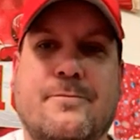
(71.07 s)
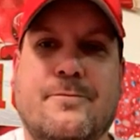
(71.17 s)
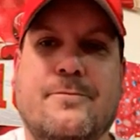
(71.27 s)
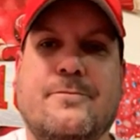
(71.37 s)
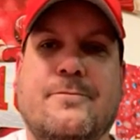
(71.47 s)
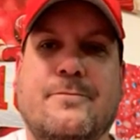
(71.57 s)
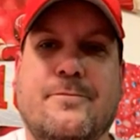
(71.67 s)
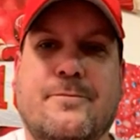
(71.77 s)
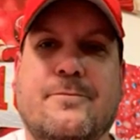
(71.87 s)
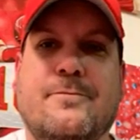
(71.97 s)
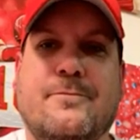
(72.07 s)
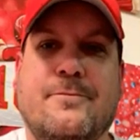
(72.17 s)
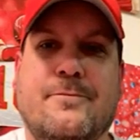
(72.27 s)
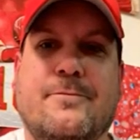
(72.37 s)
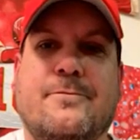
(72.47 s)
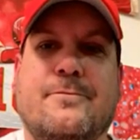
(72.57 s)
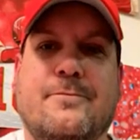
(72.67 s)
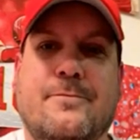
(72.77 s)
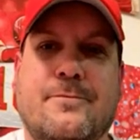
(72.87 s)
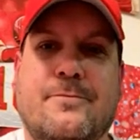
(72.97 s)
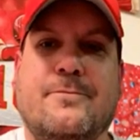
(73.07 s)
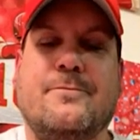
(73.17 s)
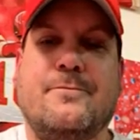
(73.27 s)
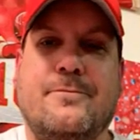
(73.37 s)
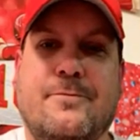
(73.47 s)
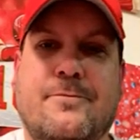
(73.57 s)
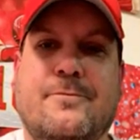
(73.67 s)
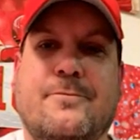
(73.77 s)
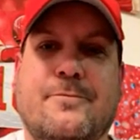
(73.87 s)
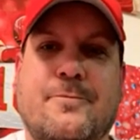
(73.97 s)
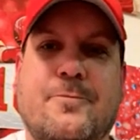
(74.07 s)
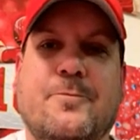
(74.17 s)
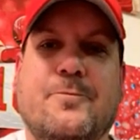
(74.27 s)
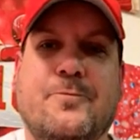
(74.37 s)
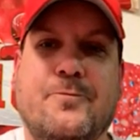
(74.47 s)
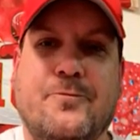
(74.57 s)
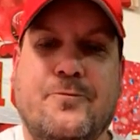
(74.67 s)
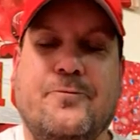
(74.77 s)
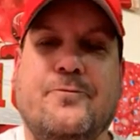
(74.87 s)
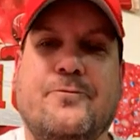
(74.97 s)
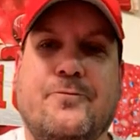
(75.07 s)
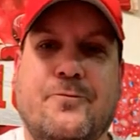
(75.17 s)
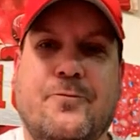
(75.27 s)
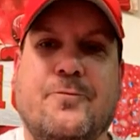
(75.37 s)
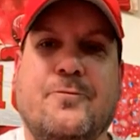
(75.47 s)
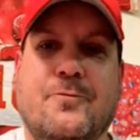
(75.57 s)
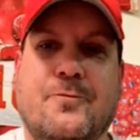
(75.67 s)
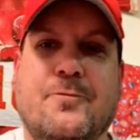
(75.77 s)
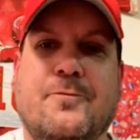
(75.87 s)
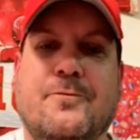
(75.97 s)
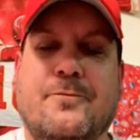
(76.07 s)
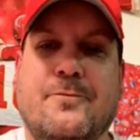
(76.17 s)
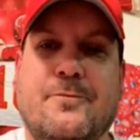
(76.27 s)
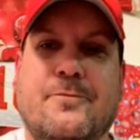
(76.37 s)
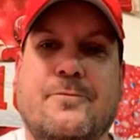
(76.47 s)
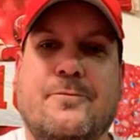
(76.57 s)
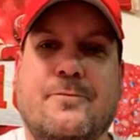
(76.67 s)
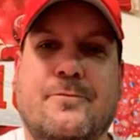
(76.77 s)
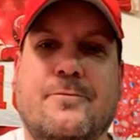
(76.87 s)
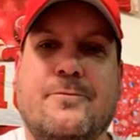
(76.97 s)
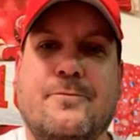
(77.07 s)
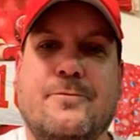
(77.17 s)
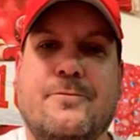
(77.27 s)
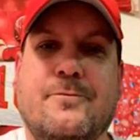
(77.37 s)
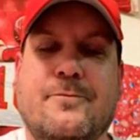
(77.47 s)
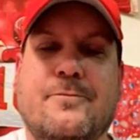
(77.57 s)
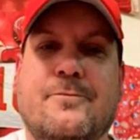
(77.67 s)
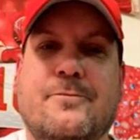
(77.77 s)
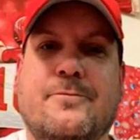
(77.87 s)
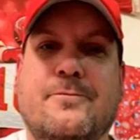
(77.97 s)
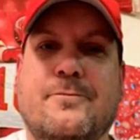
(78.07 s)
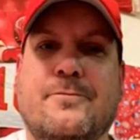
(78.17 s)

The person shown says nothing.